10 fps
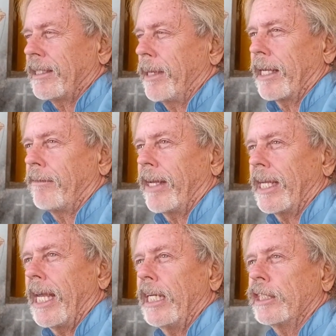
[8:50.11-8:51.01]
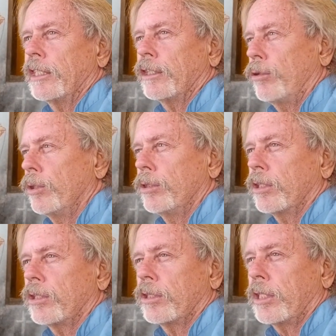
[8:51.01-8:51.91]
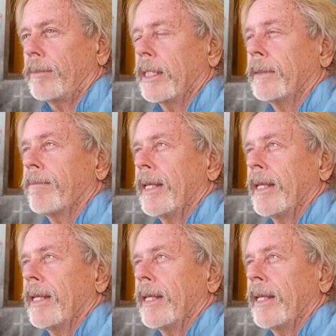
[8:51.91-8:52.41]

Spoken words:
something like vacations, cruises or something.